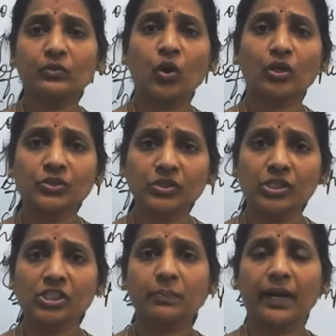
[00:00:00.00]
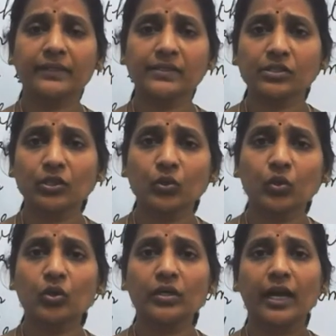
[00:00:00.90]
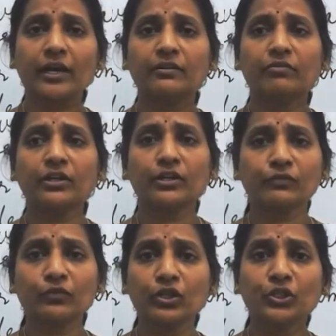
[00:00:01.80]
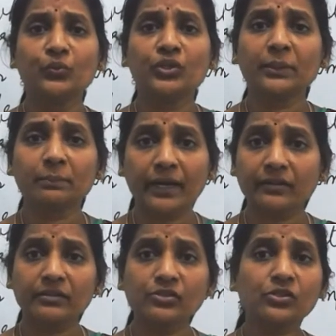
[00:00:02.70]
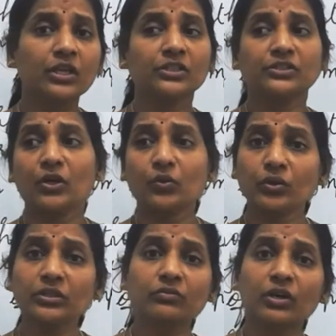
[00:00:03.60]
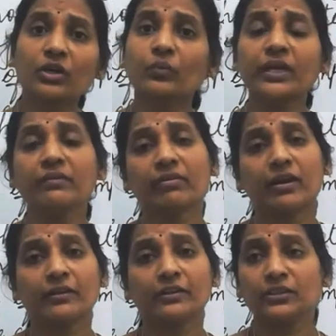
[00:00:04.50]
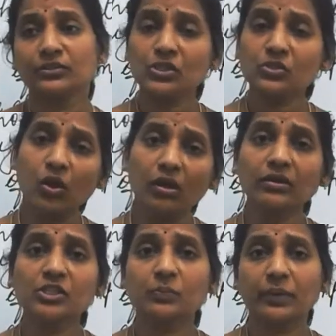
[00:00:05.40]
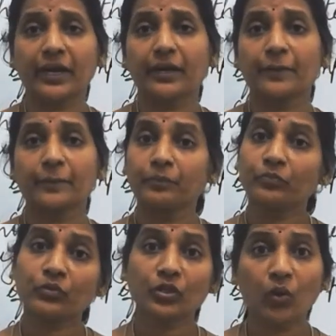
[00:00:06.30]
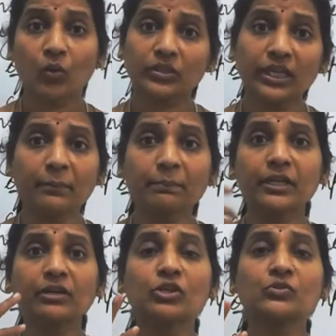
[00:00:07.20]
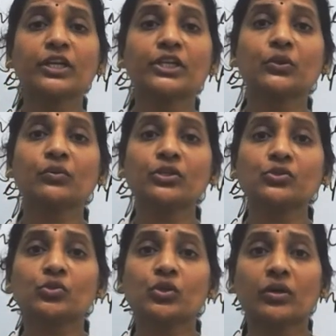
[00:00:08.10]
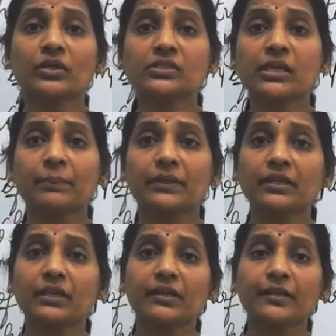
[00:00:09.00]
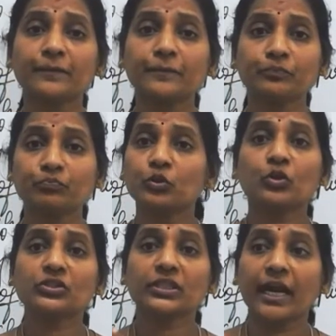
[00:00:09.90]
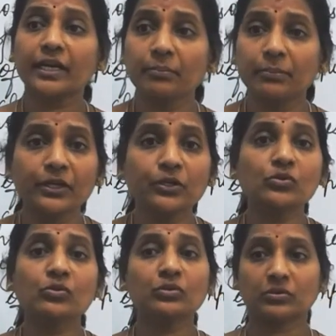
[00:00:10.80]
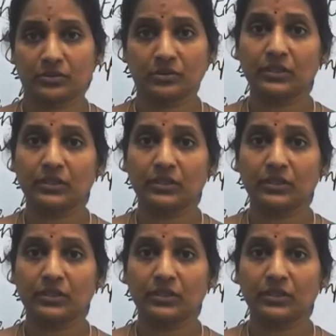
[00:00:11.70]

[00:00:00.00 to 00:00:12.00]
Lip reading: the gorgeous patterns are good and wonderful, unique patterns. They are doing the work very well. This all spread. Now, the emperor was very curious to know what is happening really, because he hadn't been to